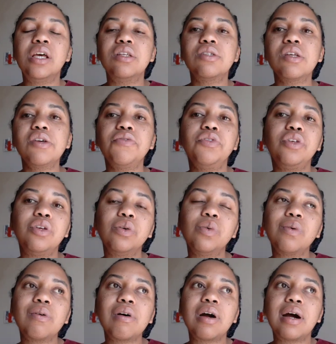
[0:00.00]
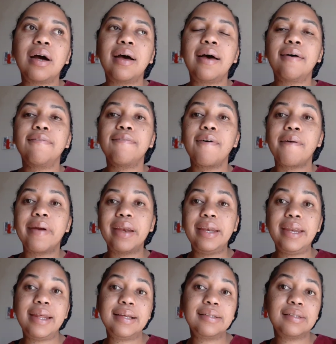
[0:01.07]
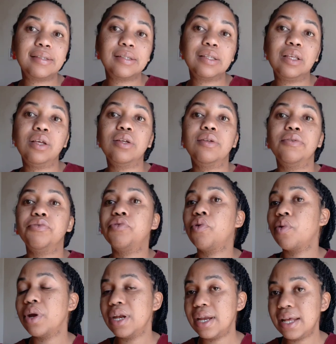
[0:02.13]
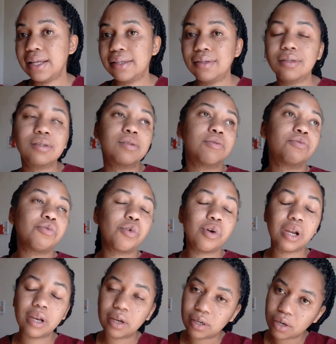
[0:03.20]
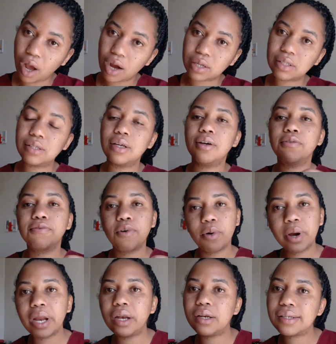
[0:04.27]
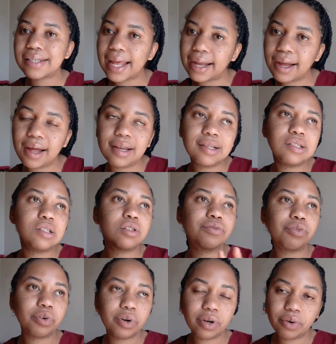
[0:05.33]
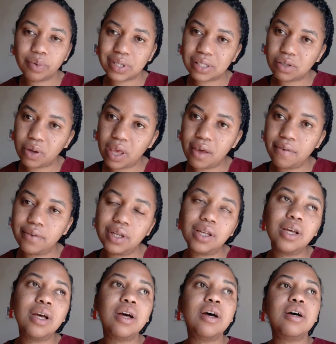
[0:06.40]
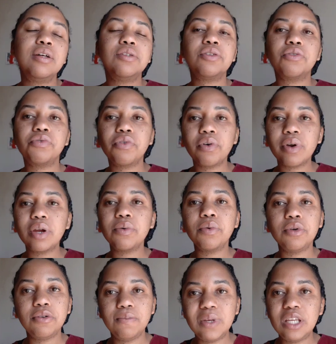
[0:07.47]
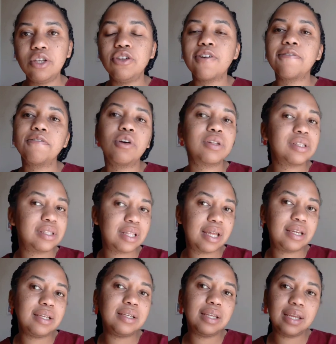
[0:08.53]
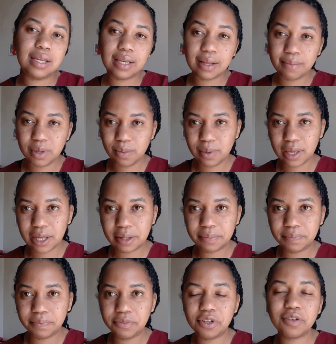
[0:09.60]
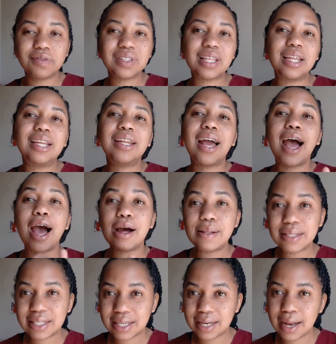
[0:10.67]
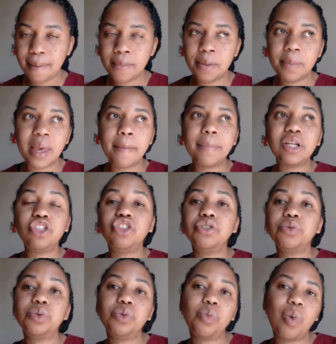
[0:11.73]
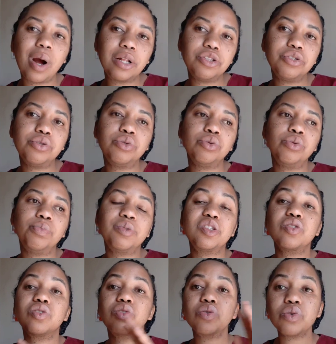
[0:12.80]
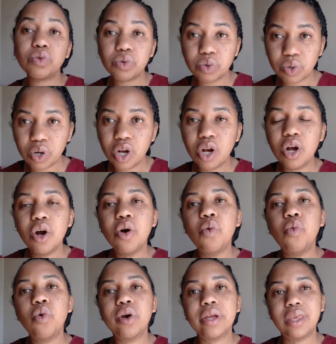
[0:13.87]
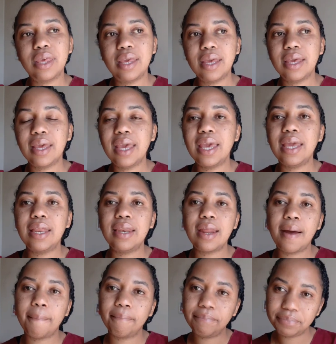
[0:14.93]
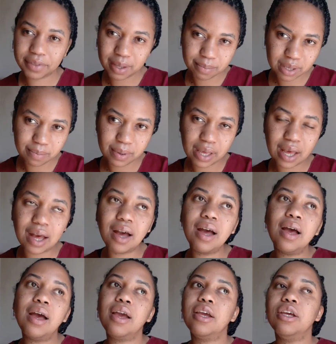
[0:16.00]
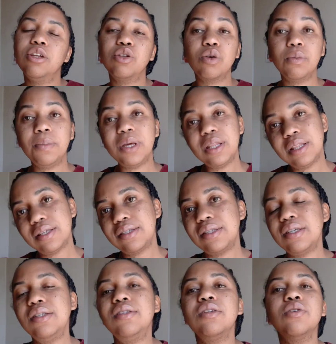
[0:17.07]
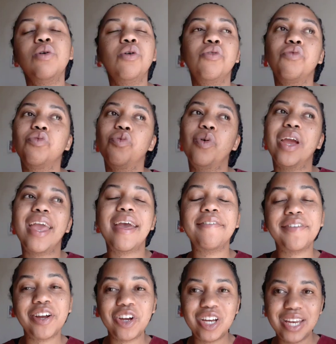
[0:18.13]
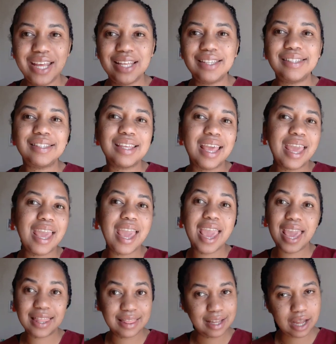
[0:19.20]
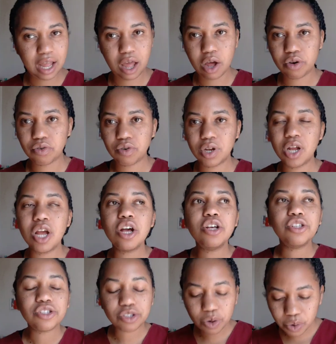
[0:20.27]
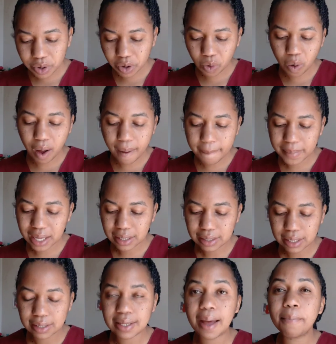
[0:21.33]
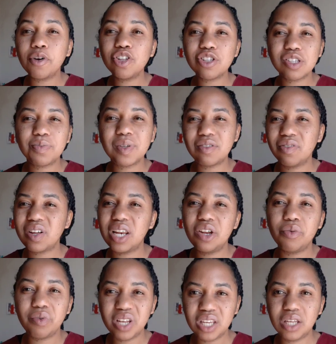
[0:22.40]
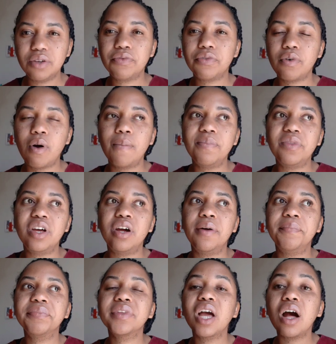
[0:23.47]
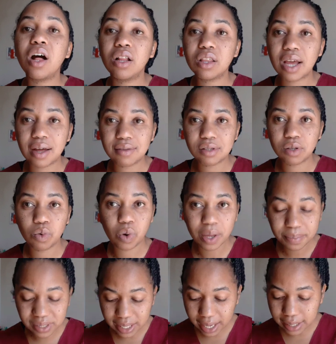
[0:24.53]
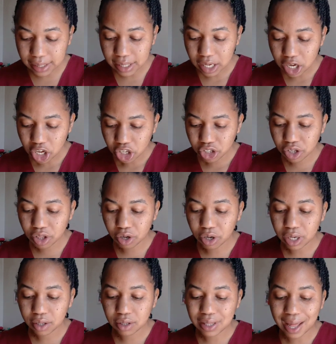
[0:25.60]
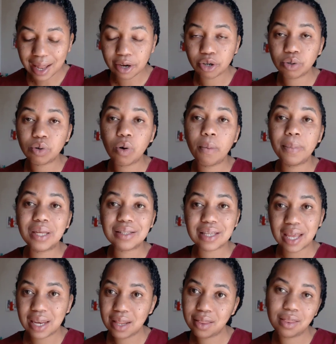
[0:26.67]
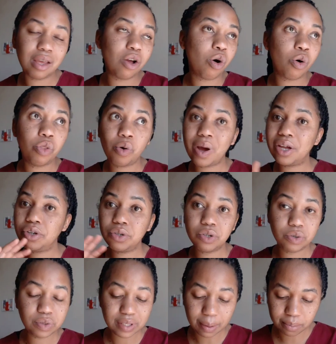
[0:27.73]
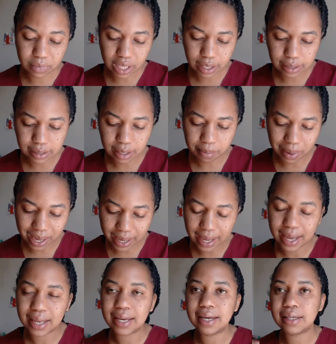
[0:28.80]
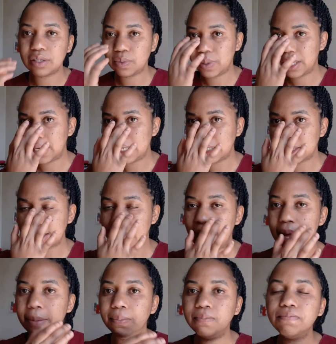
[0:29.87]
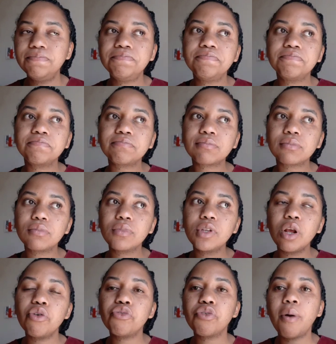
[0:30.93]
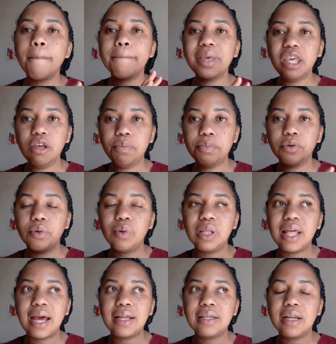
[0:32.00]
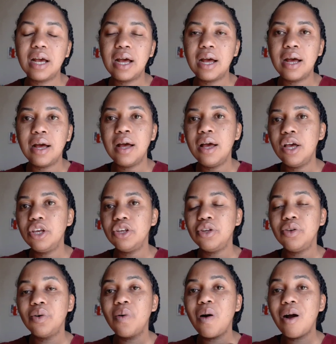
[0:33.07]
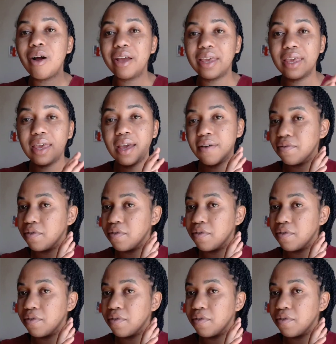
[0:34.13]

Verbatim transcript: So if you are a foreign nurse, foreign nurse, foreign doctor, foreign psychologist, foreign whatsoever. So foreign would mean you have not studied in Namibia you've studied outside Namibia, but you would want to pursue working in Namibia. It could be in the city or wherever it is in the country. So requirement is, I'm going to specifically read it from the Health Council website so that I don't omit anything, although I do know some things in my head and as well as um, from people that, uh, you know, are here